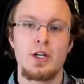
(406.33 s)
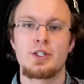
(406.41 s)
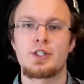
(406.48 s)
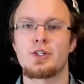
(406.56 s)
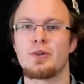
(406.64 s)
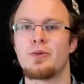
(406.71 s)

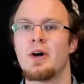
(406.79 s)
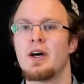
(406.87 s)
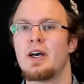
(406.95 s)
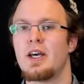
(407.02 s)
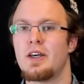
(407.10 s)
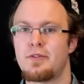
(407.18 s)
So
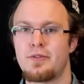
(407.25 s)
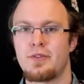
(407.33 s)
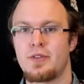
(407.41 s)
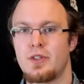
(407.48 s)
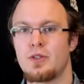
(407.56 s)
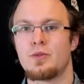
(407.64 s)

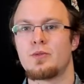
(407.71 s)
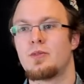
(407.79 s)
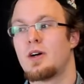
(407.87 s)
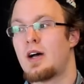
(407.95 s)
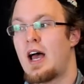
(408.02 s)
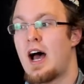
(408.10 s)
if you
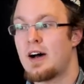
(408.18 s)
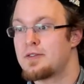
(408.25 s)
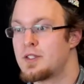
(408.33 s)
have